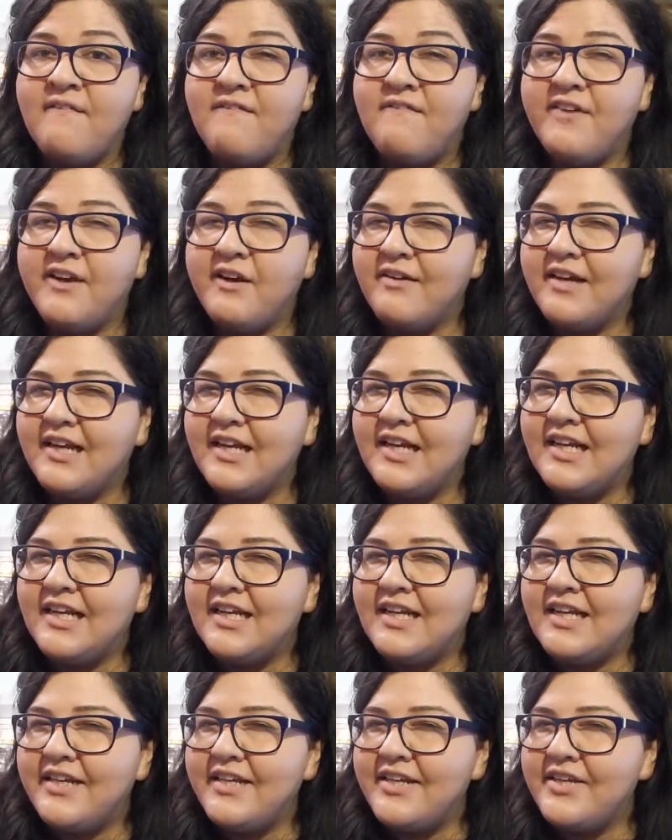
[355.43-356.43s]
very
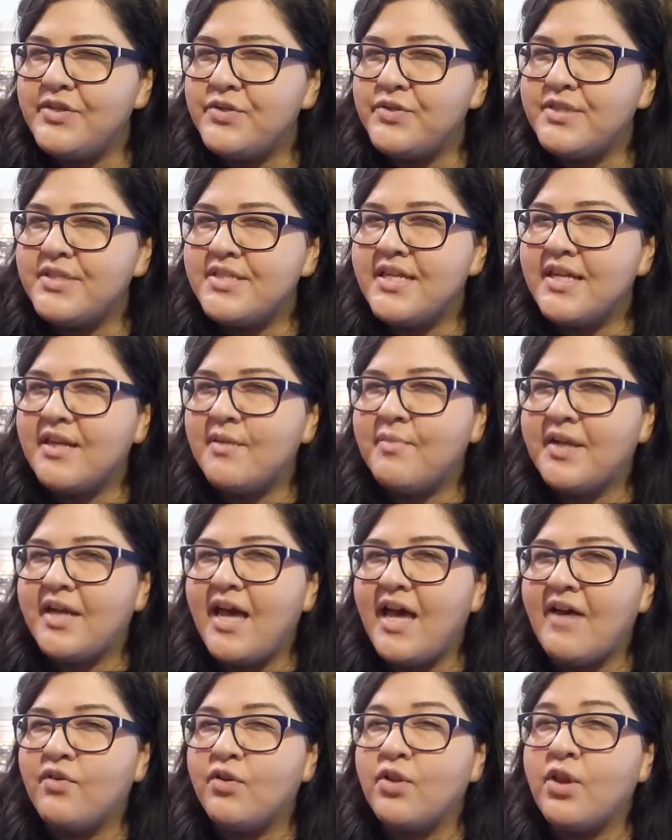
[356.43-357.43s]
interesting, but I
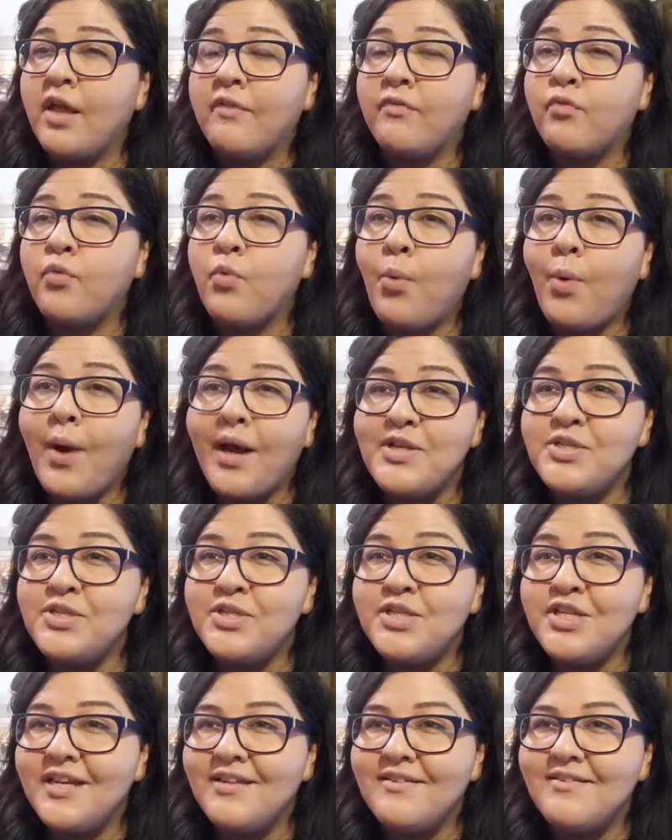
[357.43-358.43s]
have a lot of
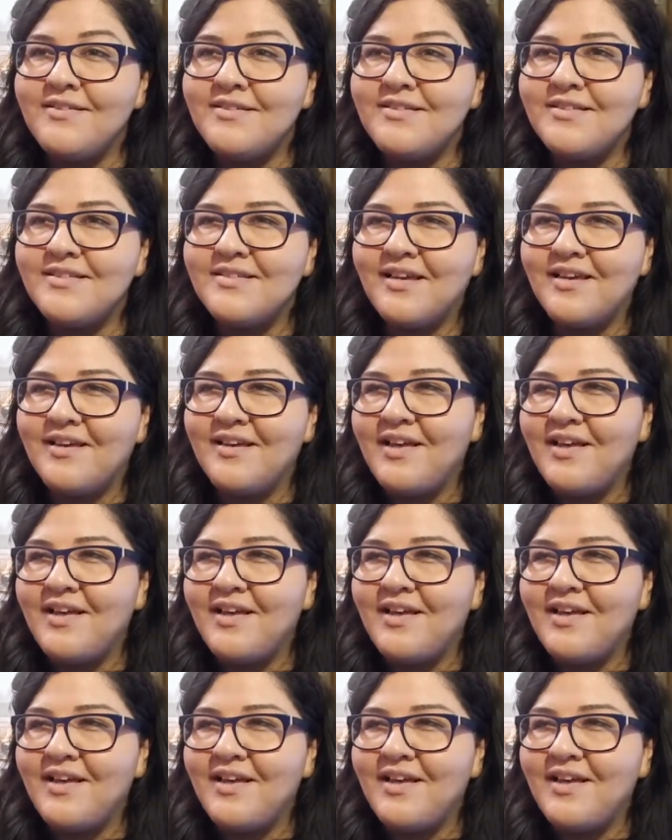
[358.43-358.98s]
questions,